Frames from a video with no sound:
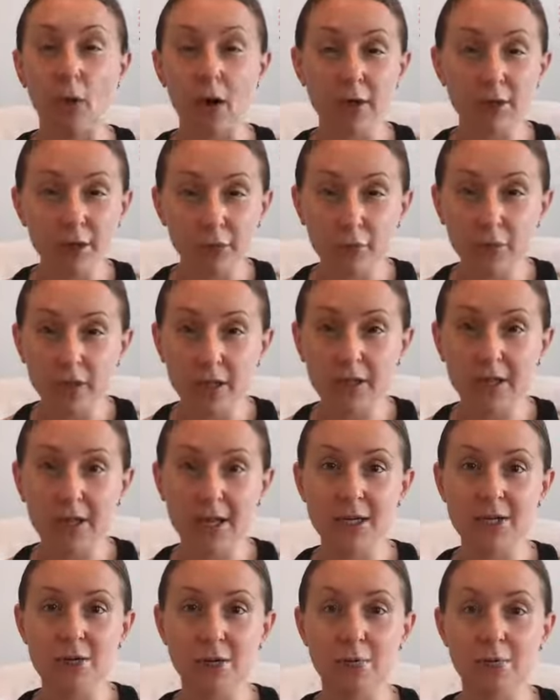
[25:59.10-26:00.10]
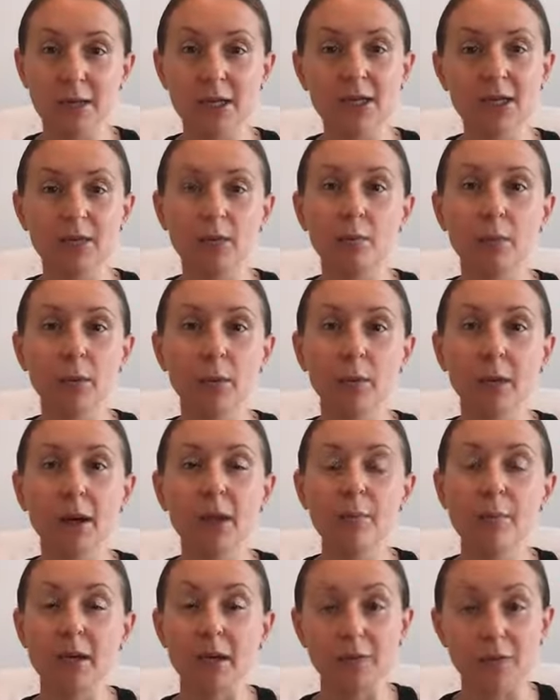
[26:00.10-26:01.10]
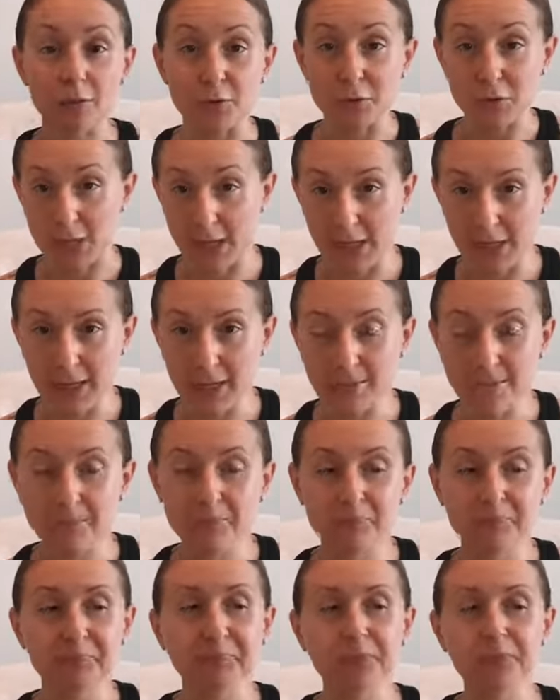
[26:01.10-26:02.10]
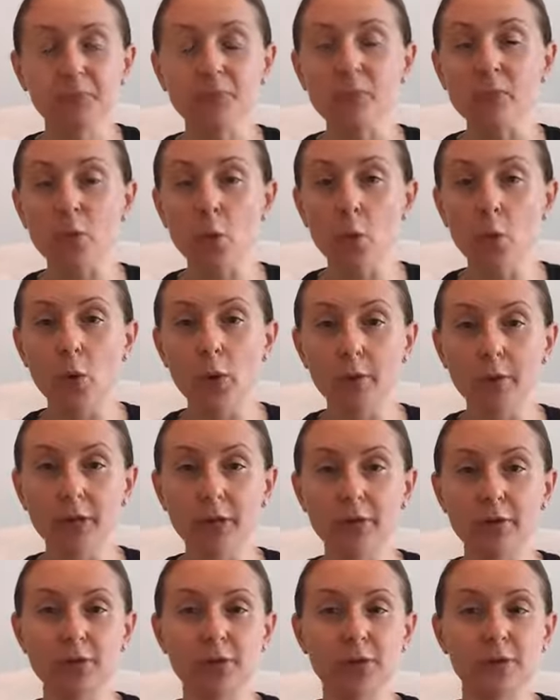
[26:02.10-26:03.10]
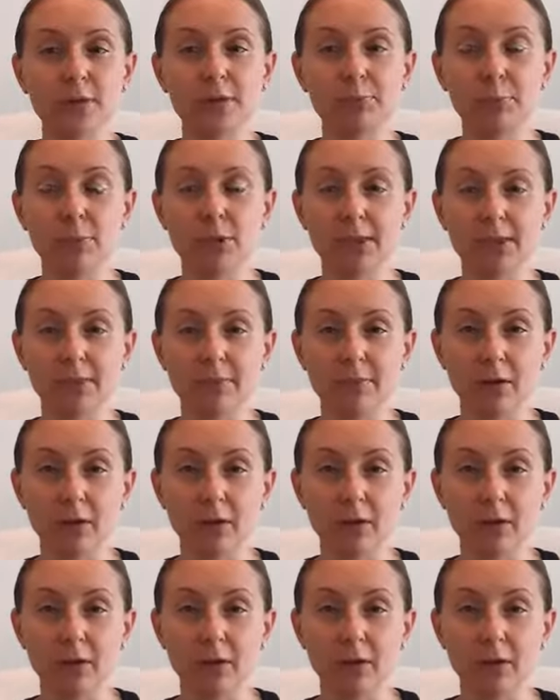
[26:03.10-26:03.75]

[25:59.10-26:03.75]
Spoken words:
Water and oil, again, don't mix super well, but if you shake it, or what you can do is put